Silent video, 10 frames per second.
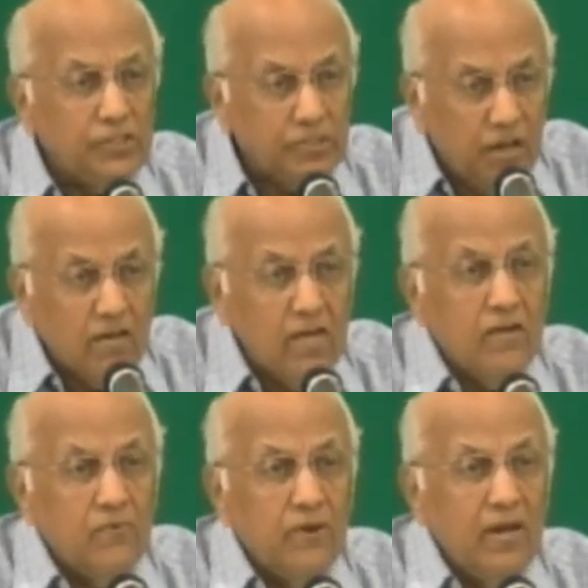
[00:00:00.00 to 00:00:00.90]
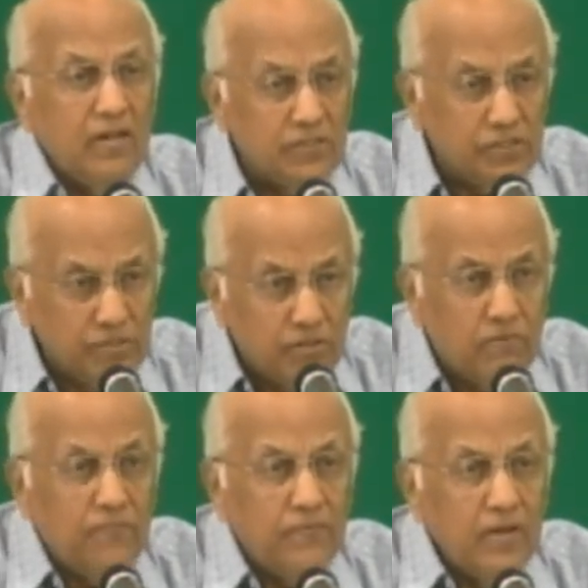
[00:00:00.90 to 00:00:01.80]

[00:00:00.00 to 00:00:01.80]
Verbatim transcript: slogging away and serve,